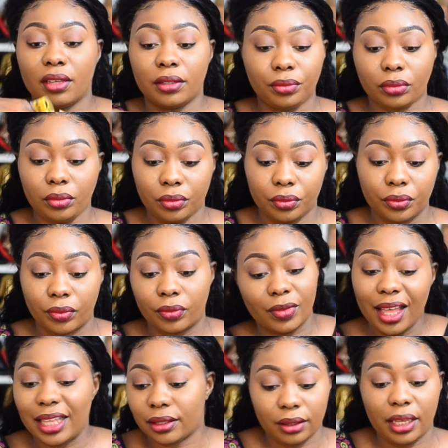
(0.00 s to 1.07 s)
my
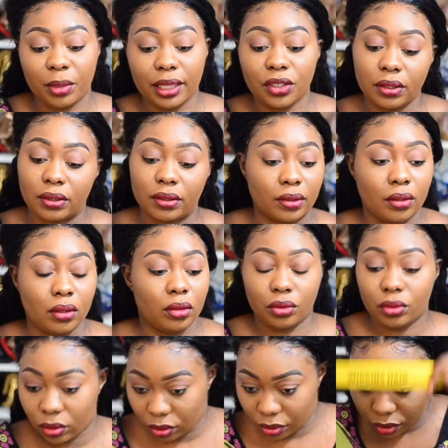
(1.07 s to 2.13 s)
um, elastic
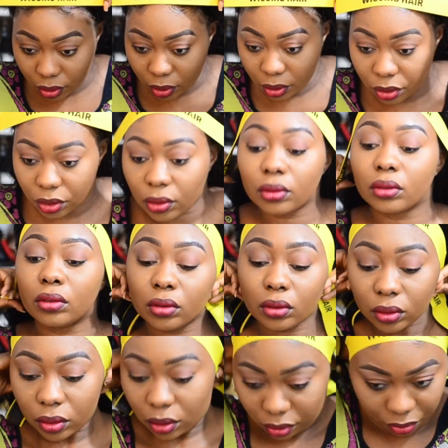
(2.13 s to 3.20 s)
that I said earlier
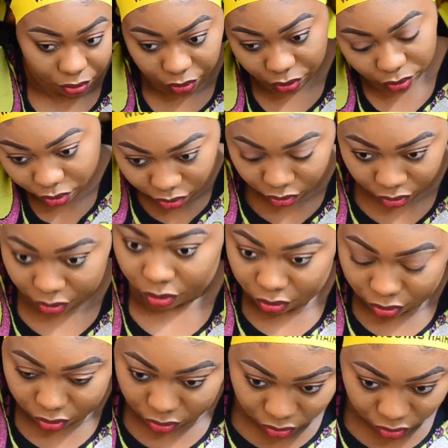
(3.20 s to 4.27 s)
to just tie
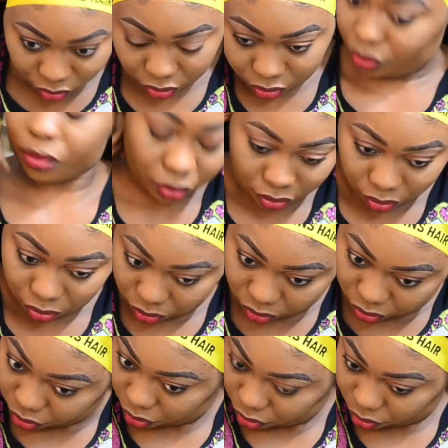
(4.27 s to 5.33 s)
it down. You can make it
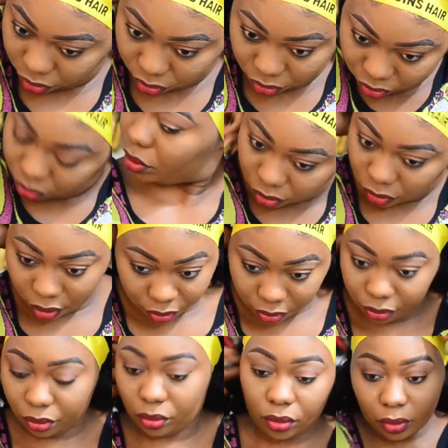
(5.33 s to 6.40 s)
tight as tight as you
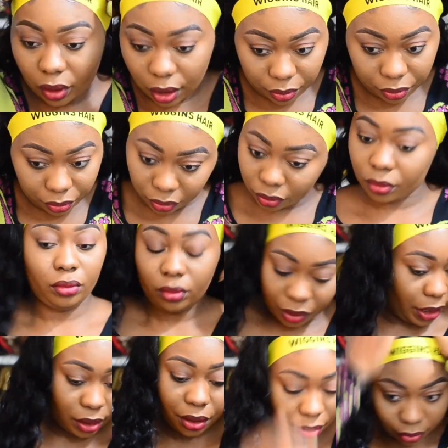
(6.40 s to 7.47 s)
want. I decided
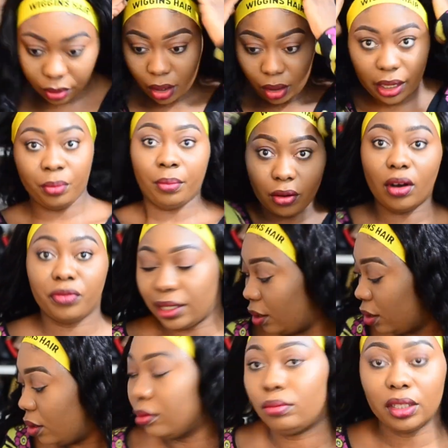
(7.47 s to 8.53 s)
not to. Then
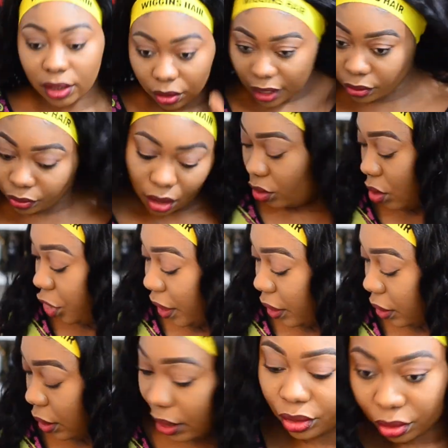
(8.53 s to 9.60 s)
I'm going to take
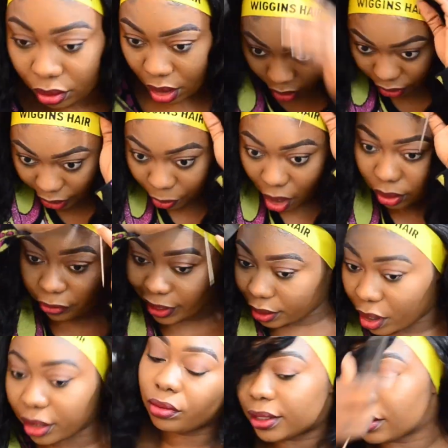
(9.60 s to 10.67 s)
my curling wand,
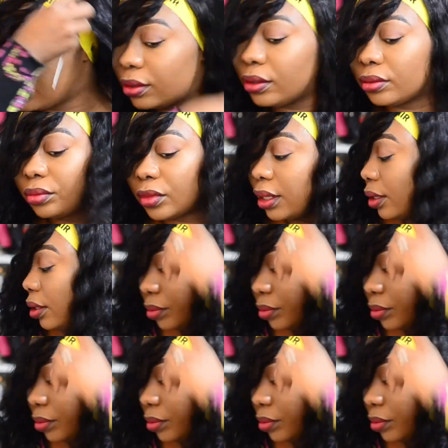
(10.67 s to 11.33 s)
which is this, and you want